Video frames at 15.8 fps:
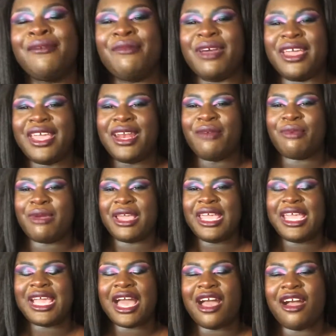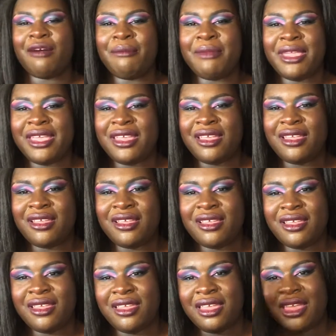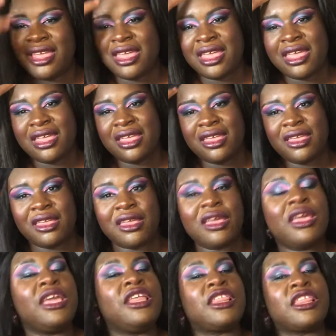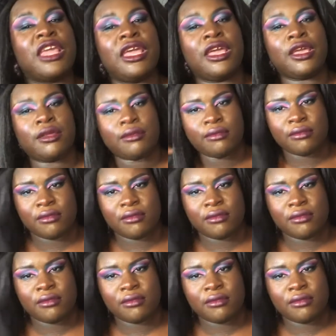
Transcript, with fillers: but anyway, he called me. He said,